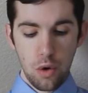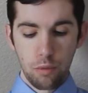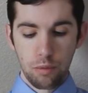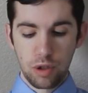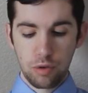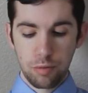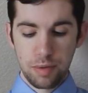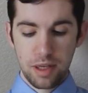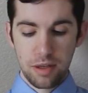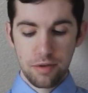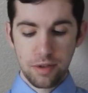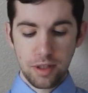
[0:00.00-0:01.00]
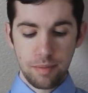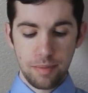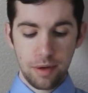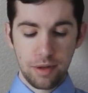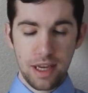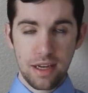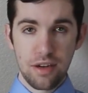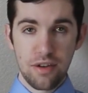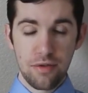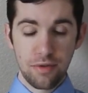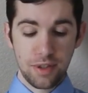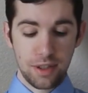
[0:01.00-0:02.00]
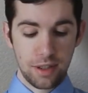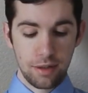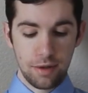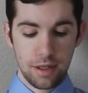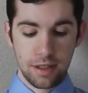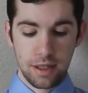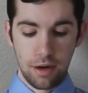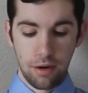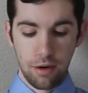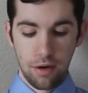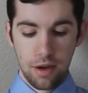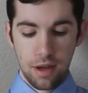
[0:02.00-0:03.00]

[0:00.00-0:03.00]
which will be used to build a new student center.